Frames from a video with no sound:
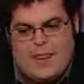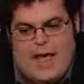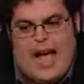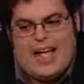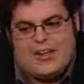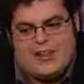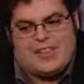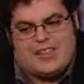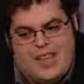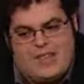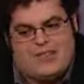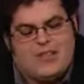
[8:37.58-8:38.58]
I could
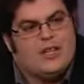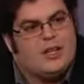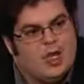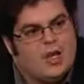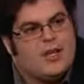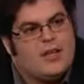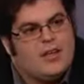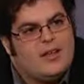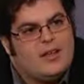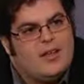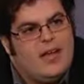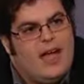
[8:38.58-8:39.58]
safely look
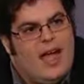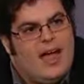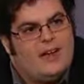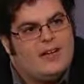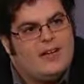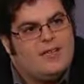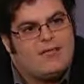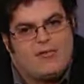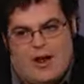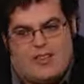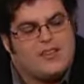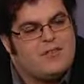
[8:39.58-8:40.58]
at
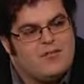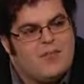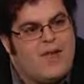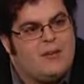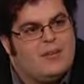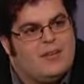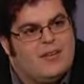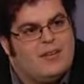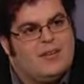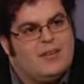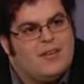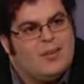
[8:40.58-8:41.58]
friends and family
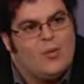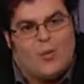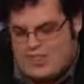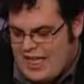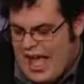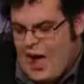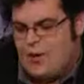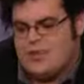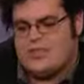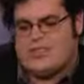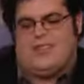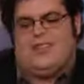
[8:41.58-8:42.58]

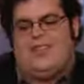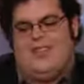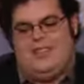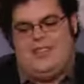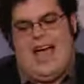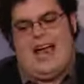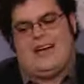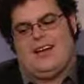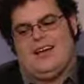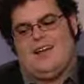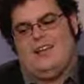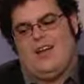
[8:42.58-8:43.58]
without that,
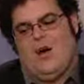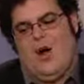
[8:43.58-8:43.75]
you know,